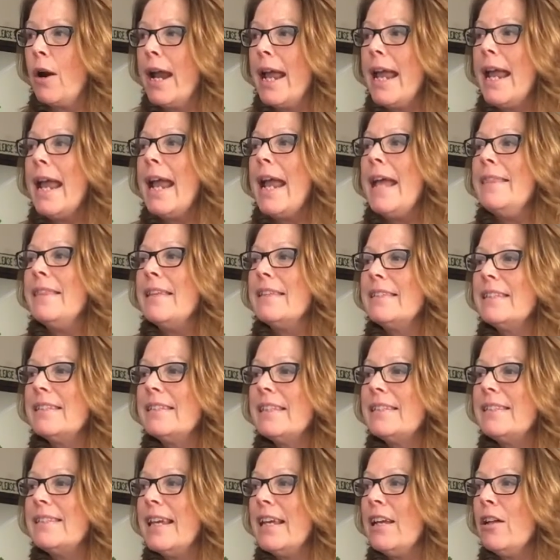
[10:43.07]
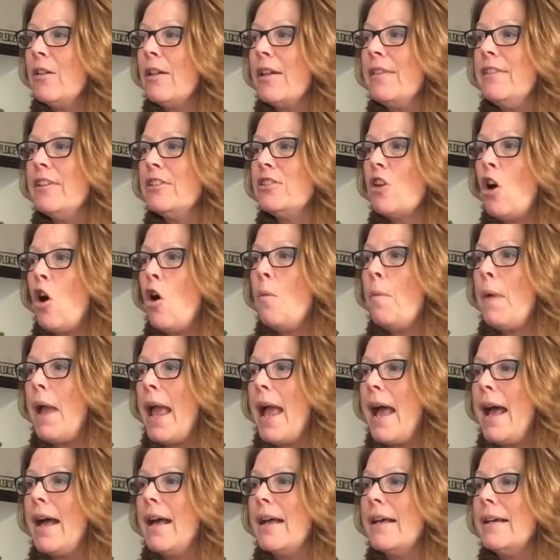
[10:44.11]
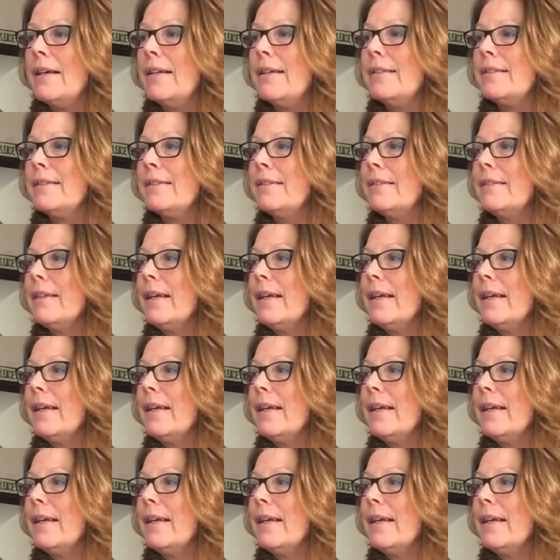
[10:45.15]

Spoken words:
And this is a single, and this home has,